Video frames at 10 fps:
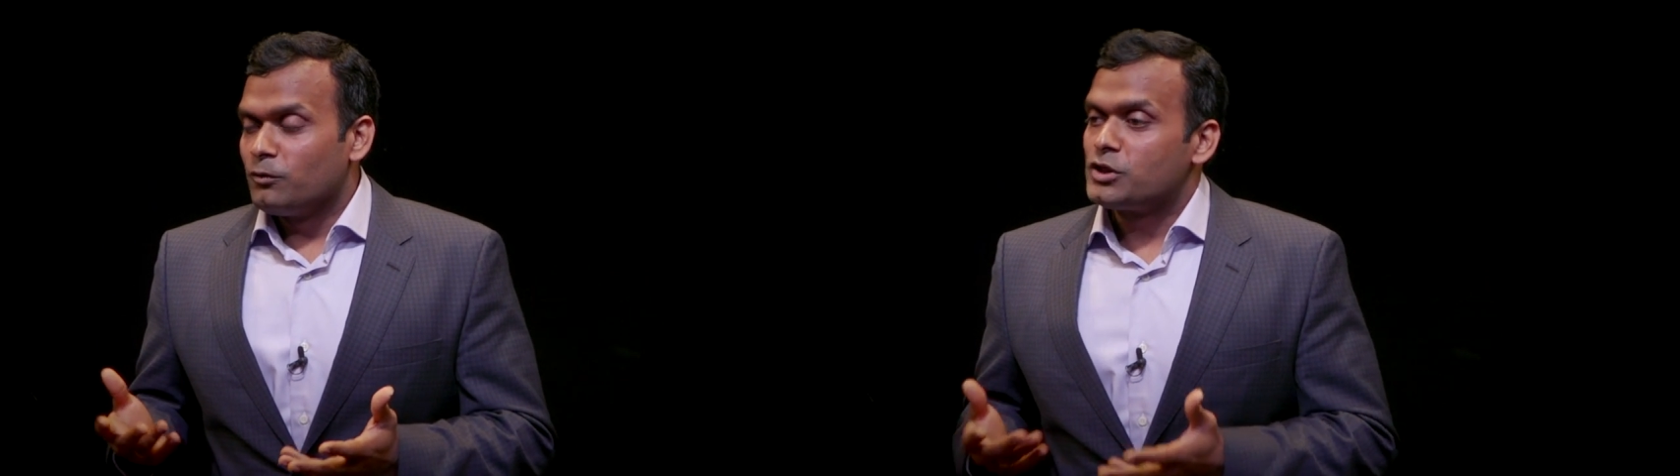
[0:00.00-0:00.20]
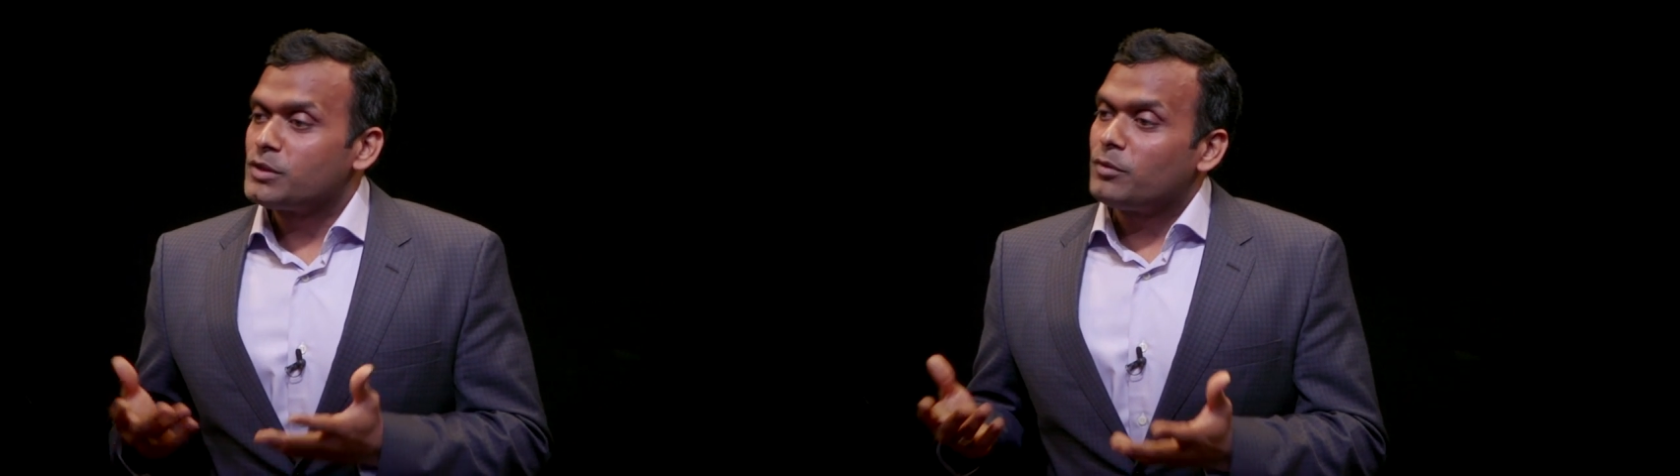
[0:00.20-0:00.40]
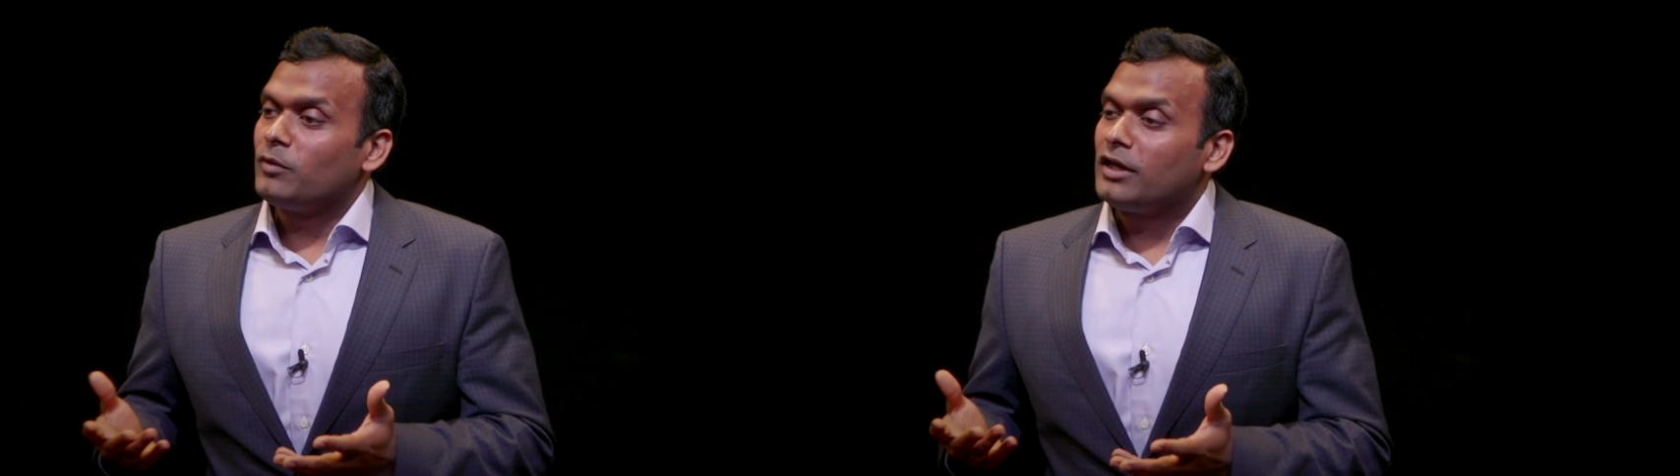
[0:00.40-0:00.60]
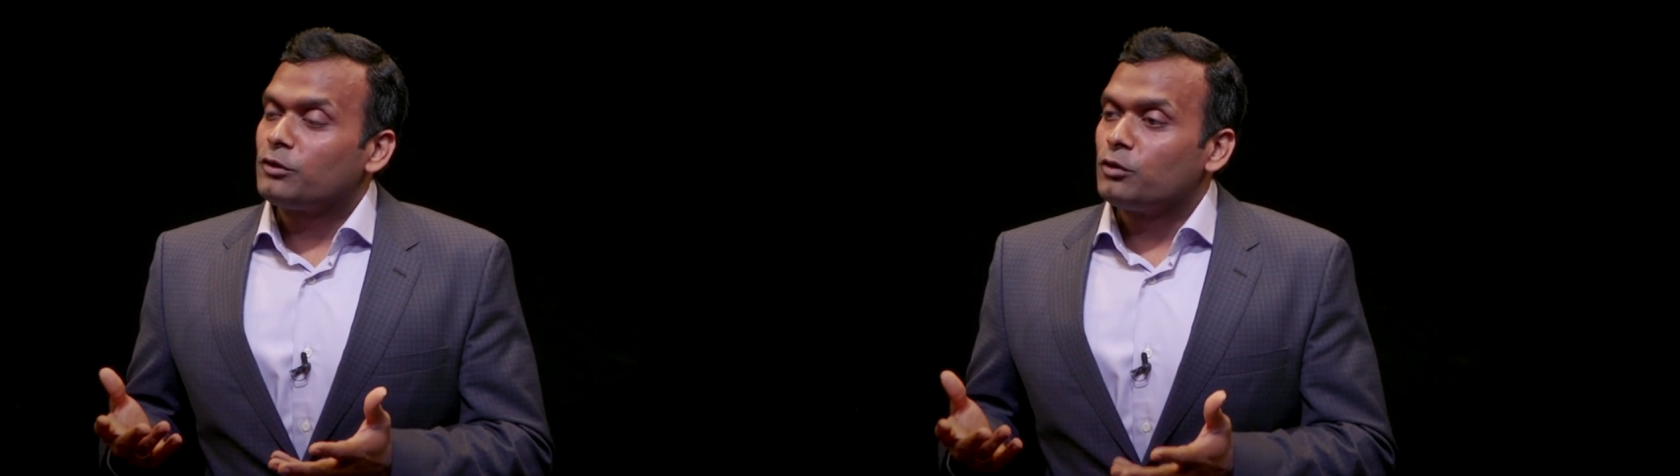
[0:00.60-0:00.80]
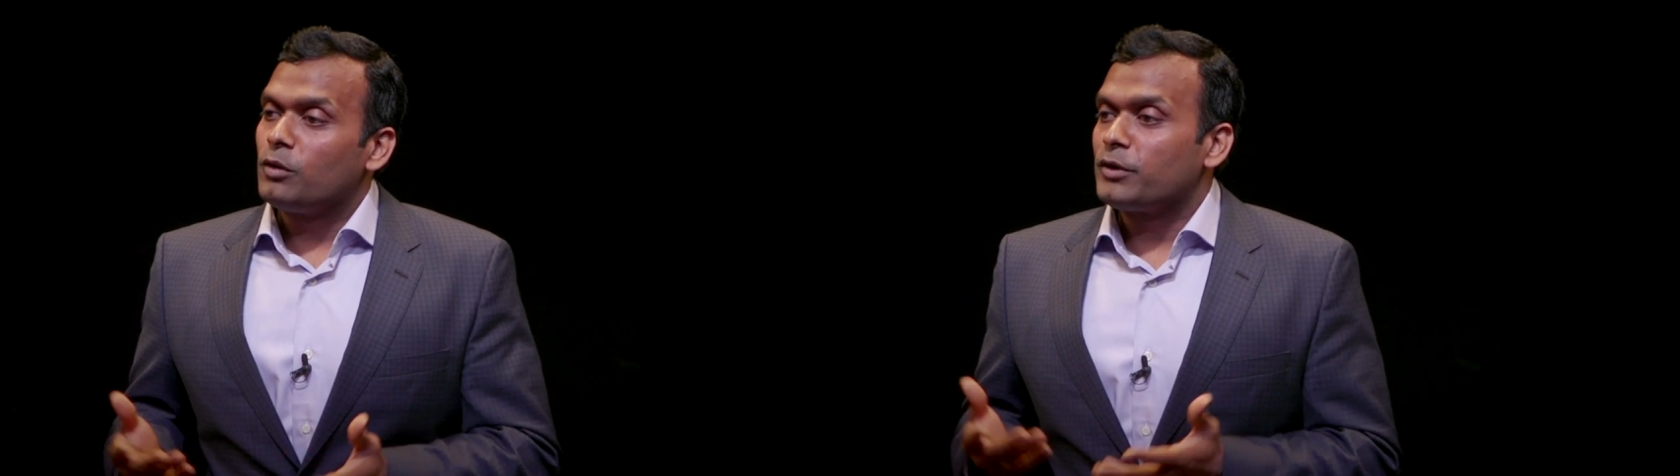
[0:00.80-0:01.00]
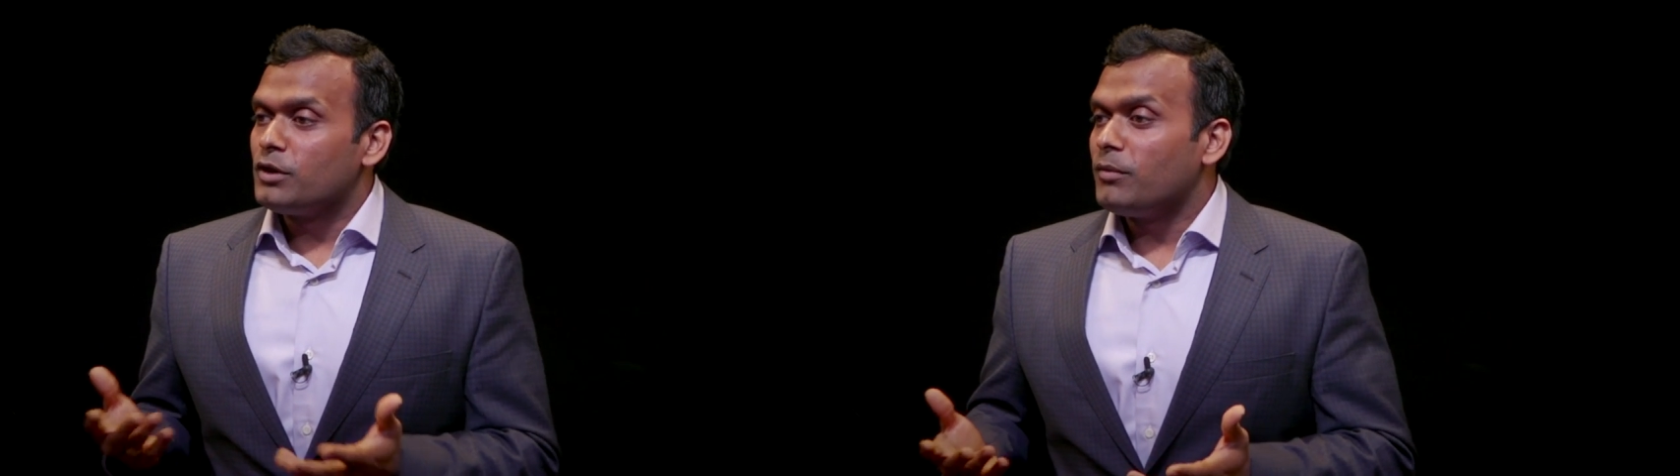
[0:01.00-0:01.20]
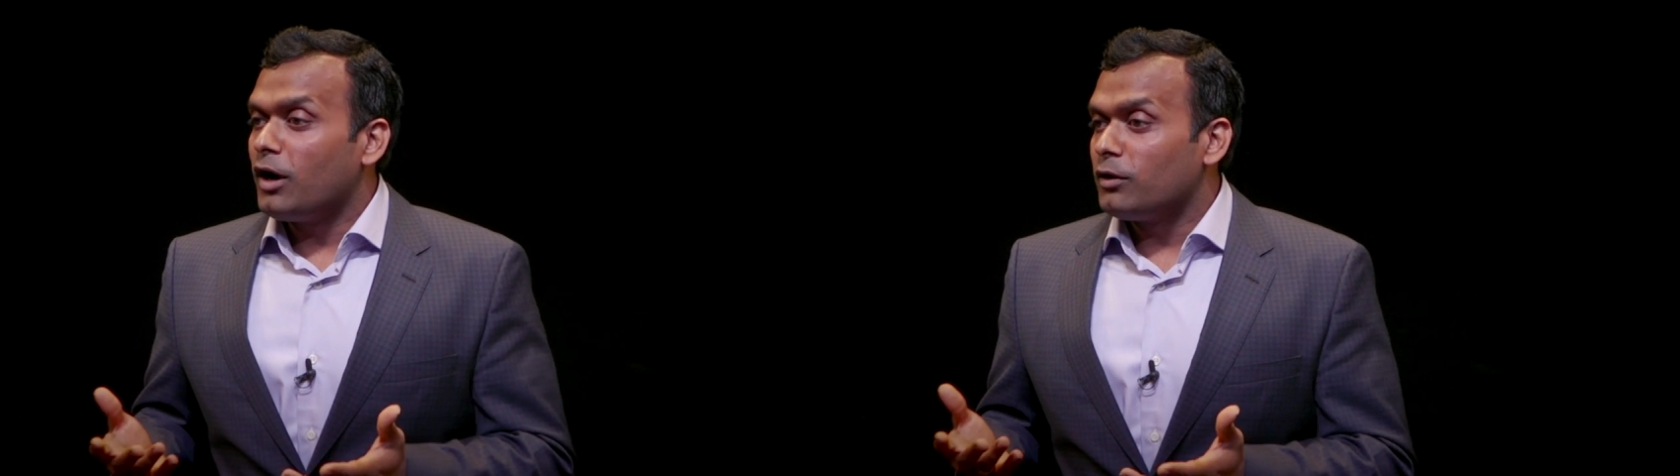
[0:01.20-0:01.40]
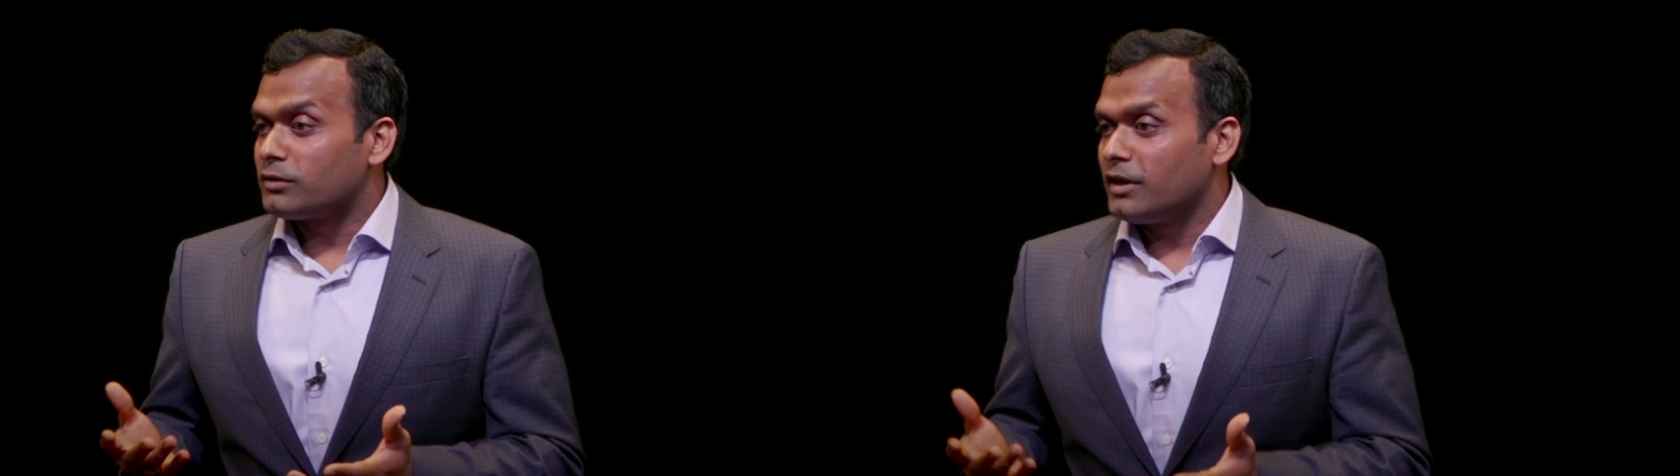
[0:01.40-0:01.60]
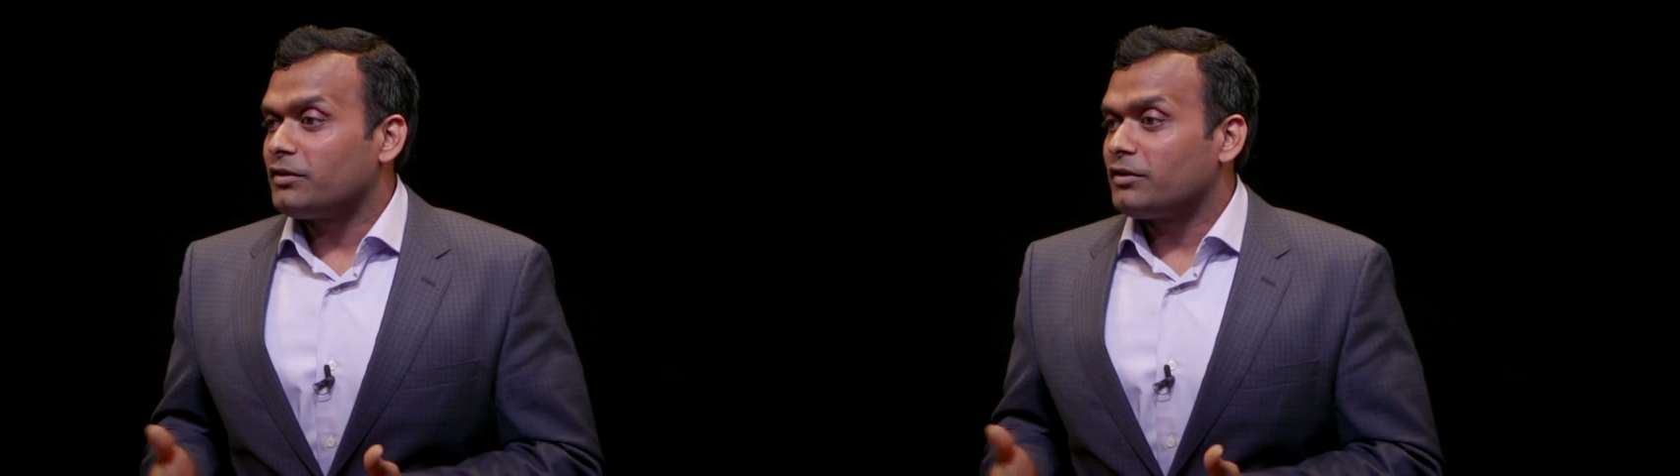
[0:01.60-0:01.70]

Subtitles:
would you be willing to open your mouth